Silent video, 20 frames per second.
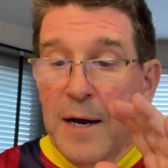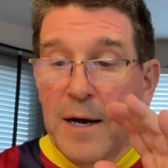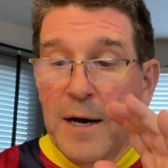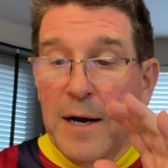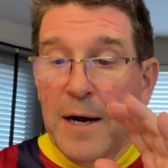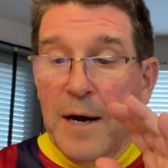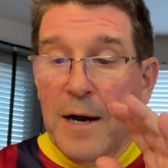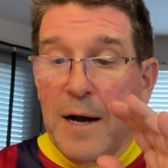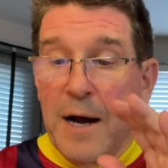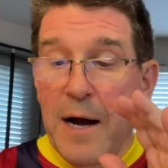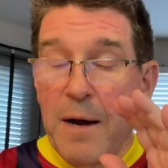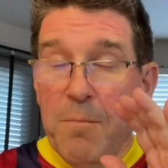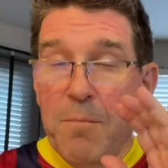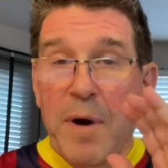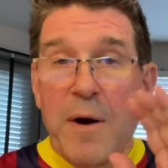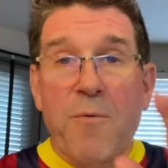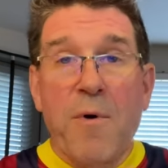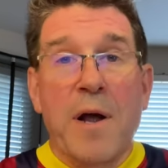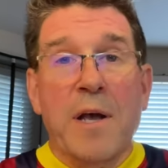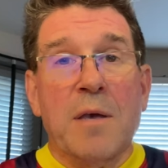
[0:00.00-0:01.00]
Uh,
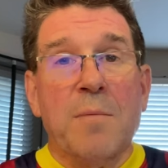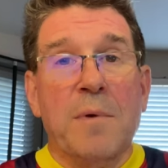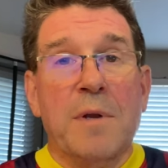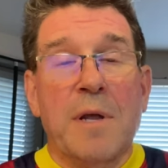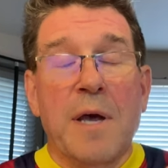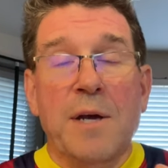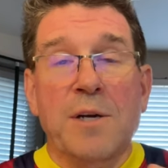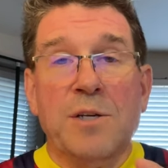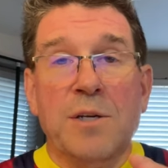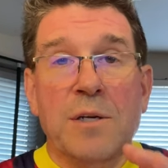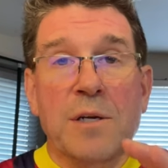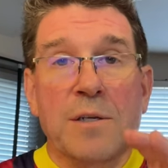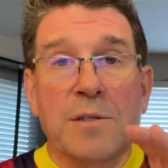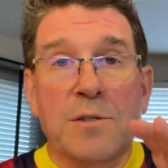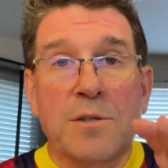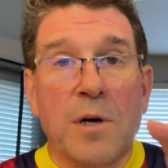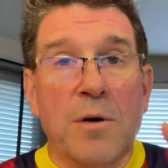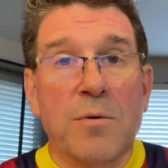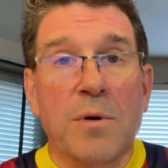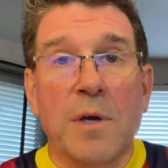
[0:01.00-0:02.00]
my recommendation is
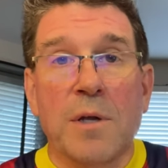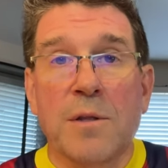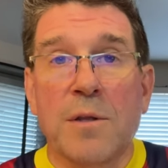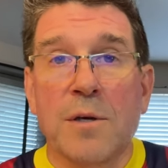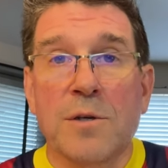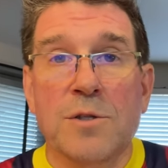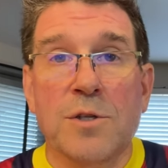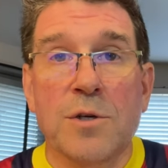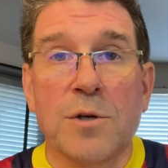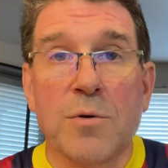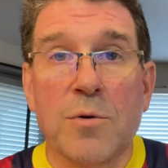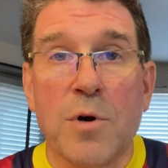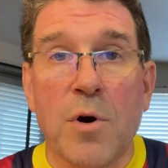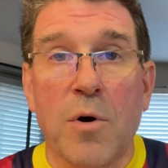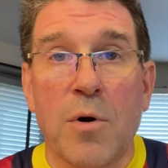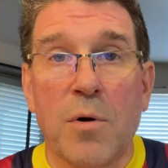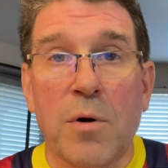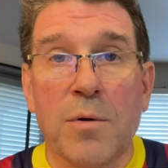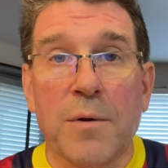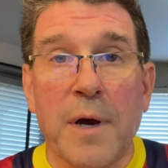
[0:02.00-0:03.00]
don't get this too
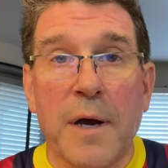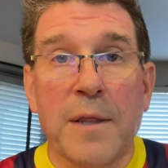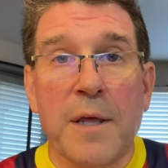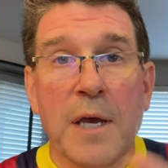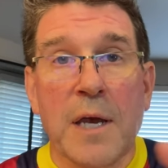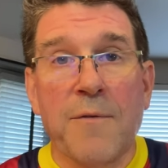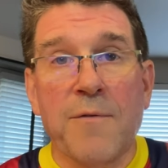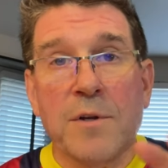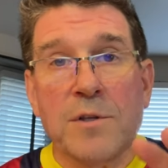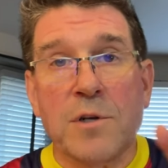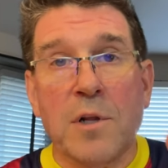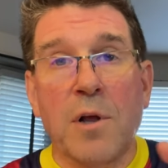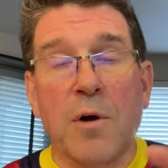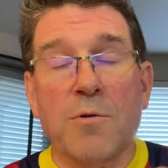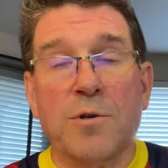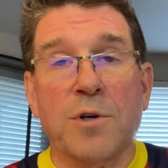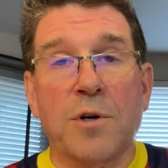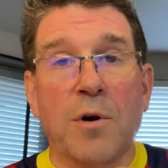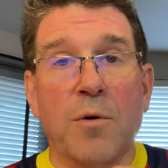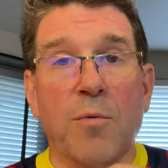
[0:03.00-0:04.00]
cold. I think if it's
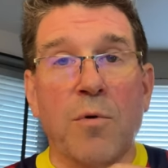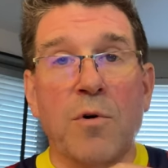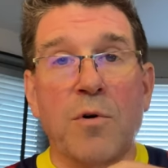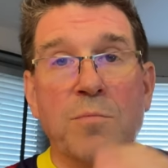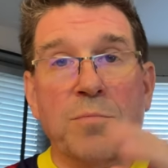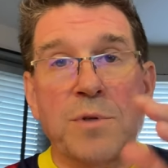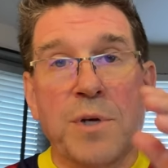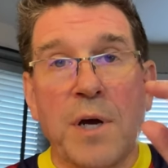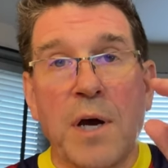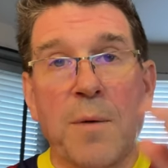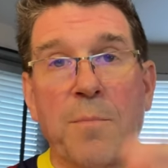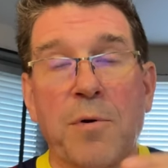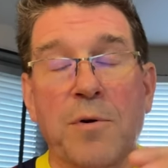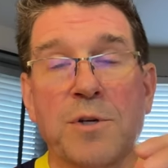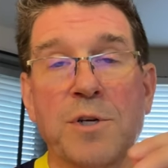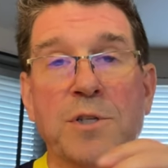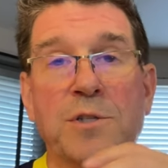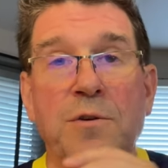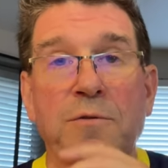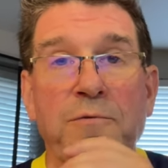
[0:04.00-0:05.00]
closer to room temp or
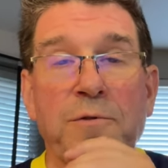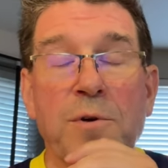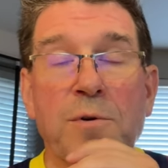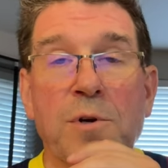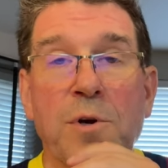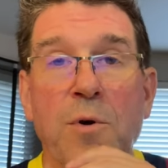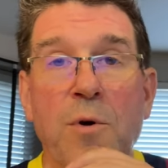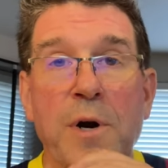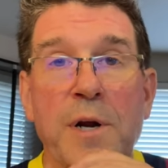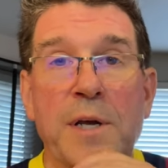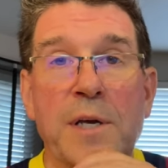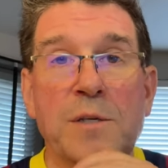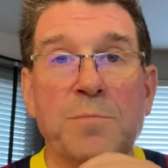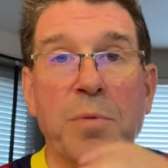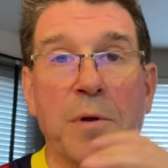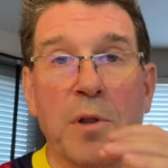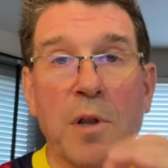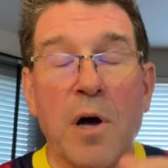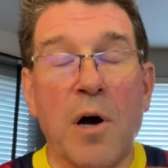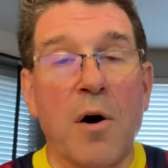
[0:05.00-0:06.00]
just a few degrees
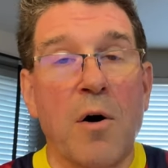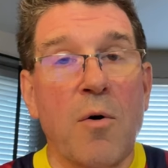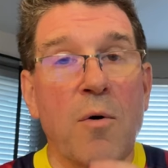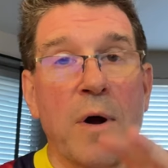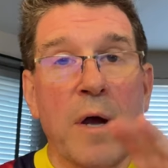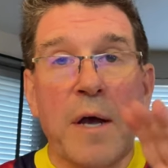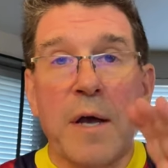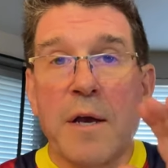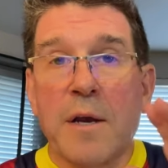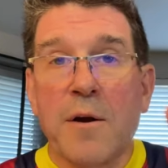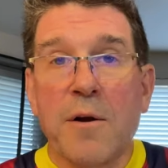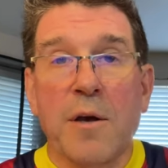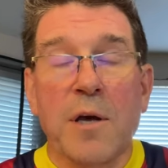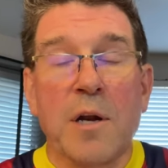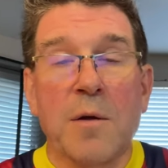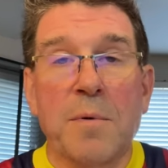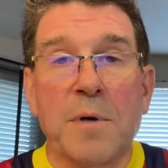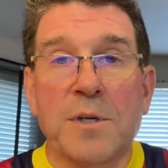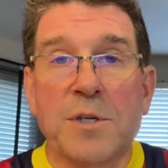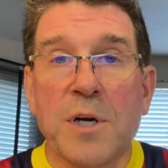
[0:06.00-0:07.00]
below, you're going
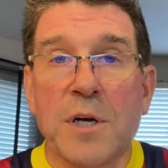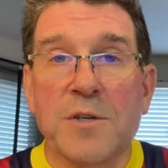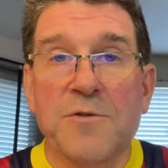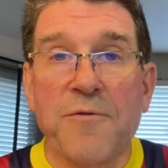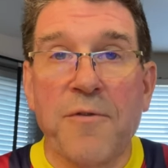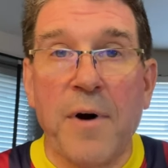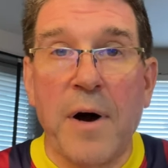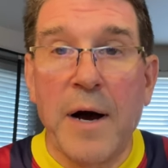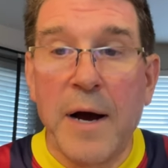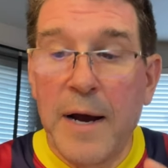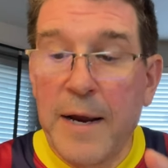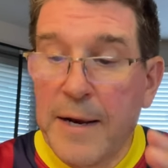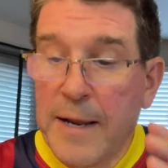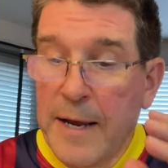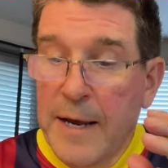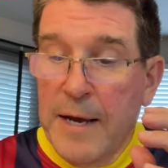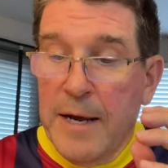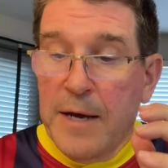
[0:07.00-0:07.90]
to be just fine.